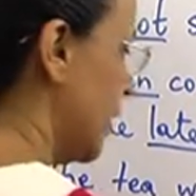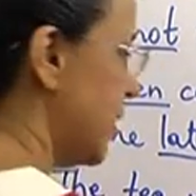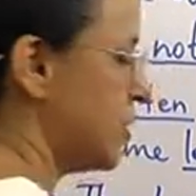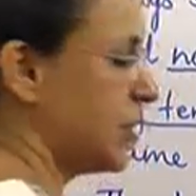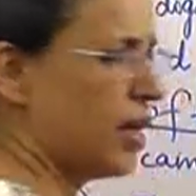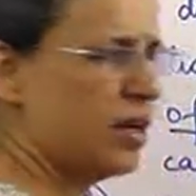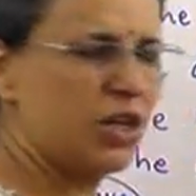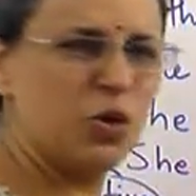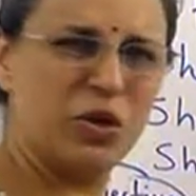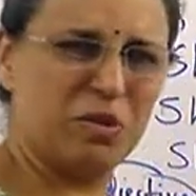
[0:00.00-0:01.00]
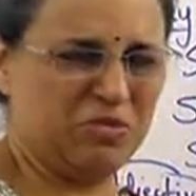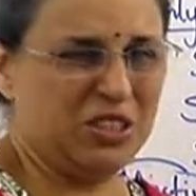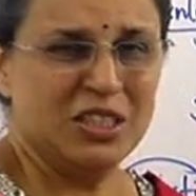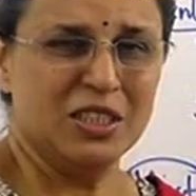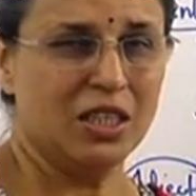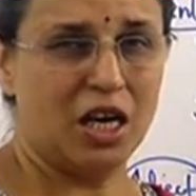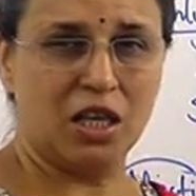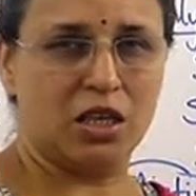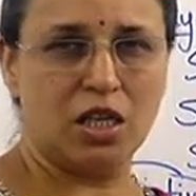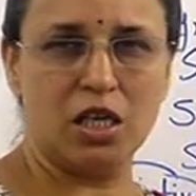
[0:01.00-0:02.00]
is telling you
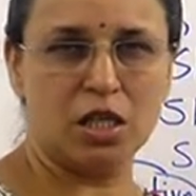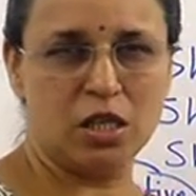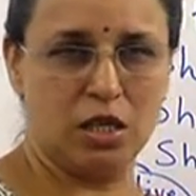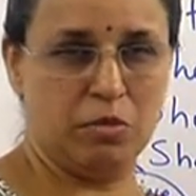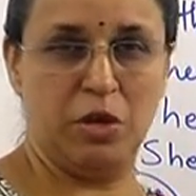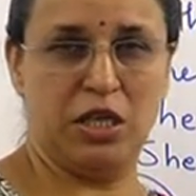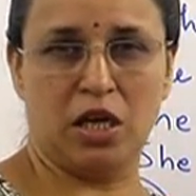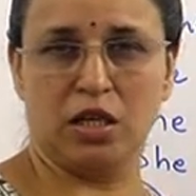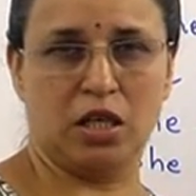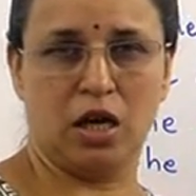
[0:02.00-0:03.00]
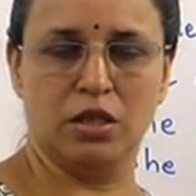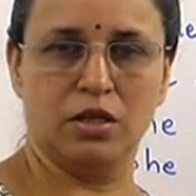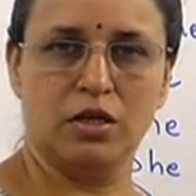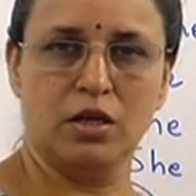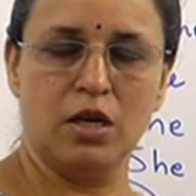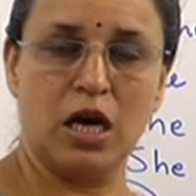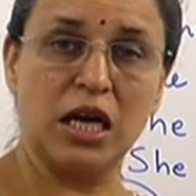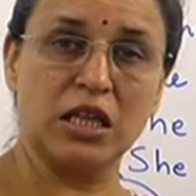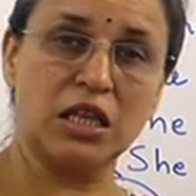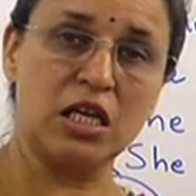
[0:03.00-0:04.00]
ati meetha tha.
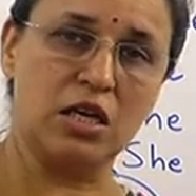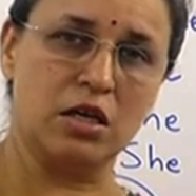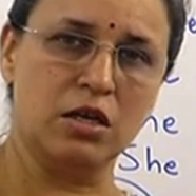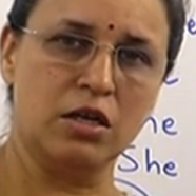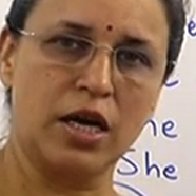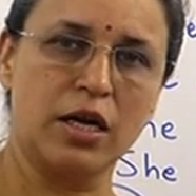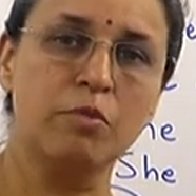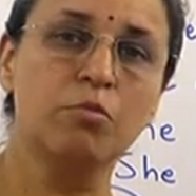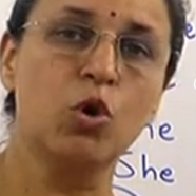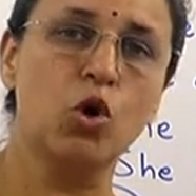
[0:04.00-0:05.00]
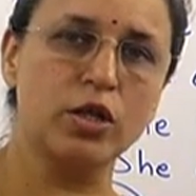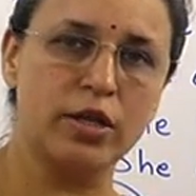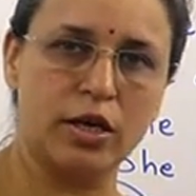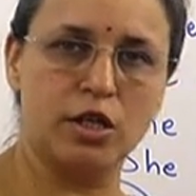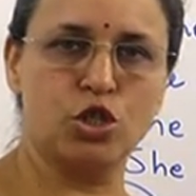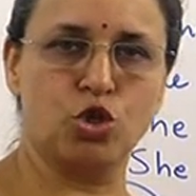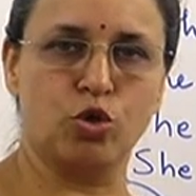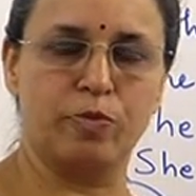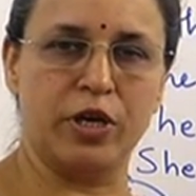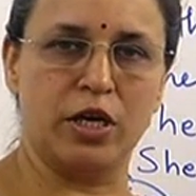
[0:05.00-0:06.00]
Ati, yani more than it
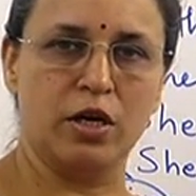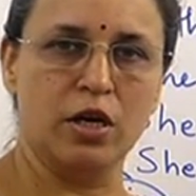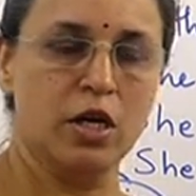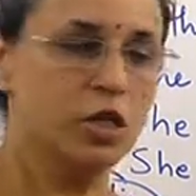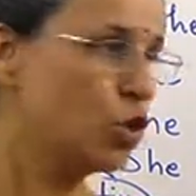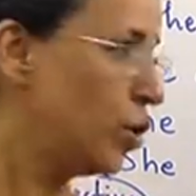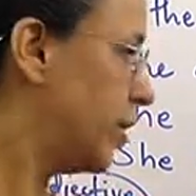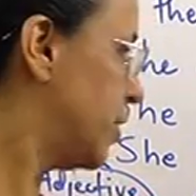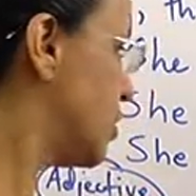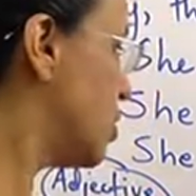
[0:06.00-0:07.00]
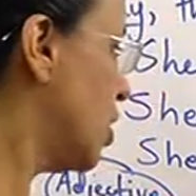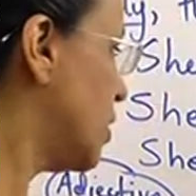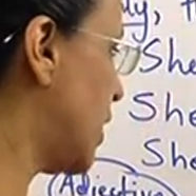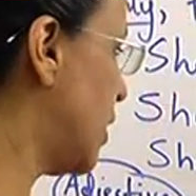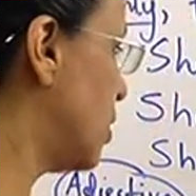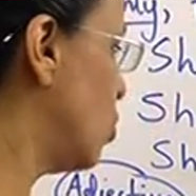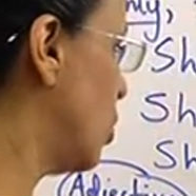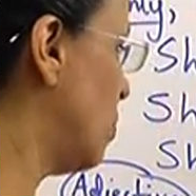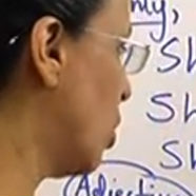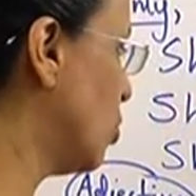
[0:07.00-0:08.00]
should be. So it is not telling you
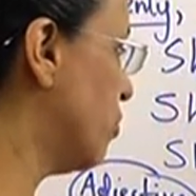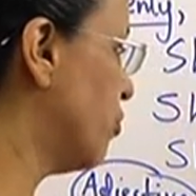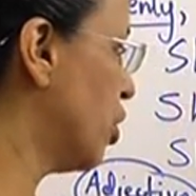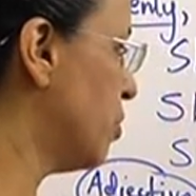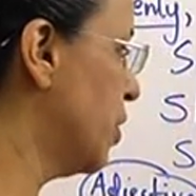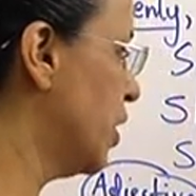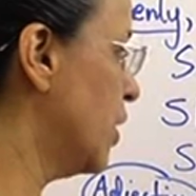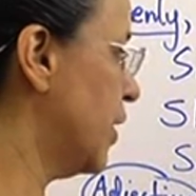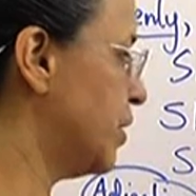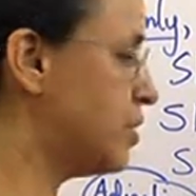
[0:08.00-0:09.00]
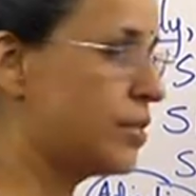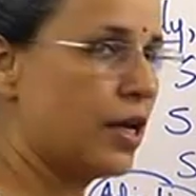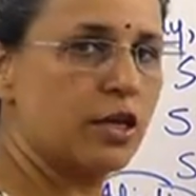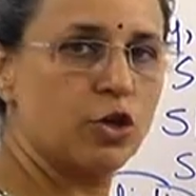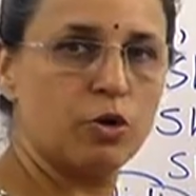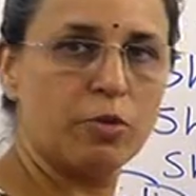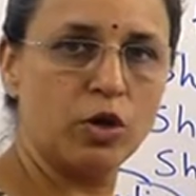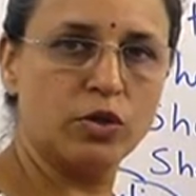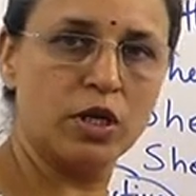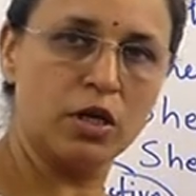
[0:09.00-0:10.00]
about the verb, it is telling you
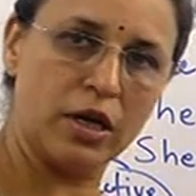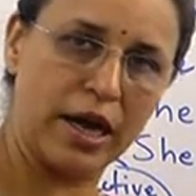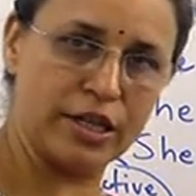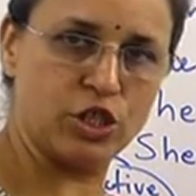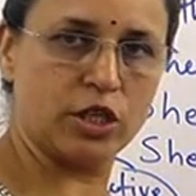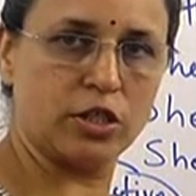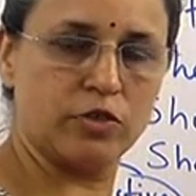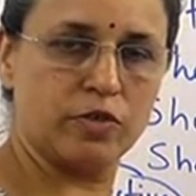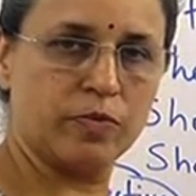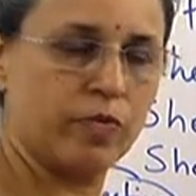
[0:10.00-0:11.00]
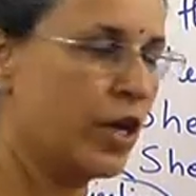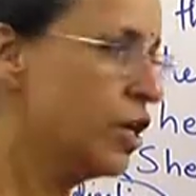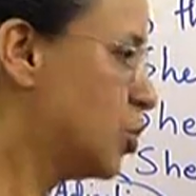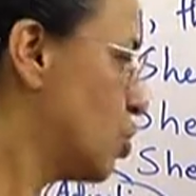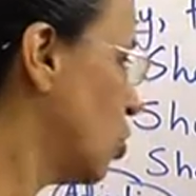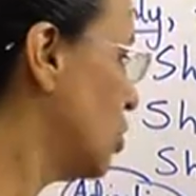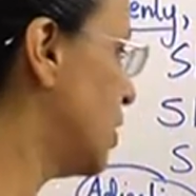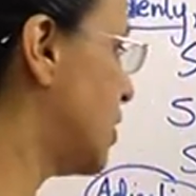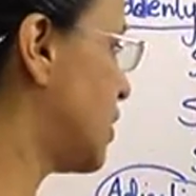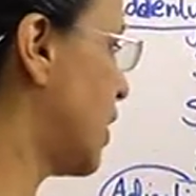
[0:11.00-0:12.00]
about the adjective. So
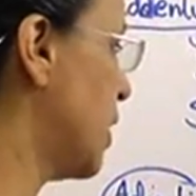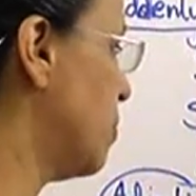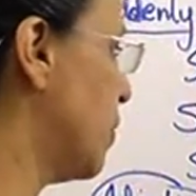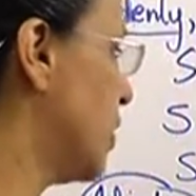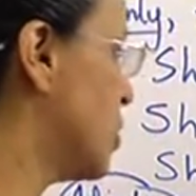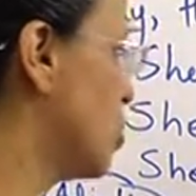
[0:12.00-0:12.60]
this type is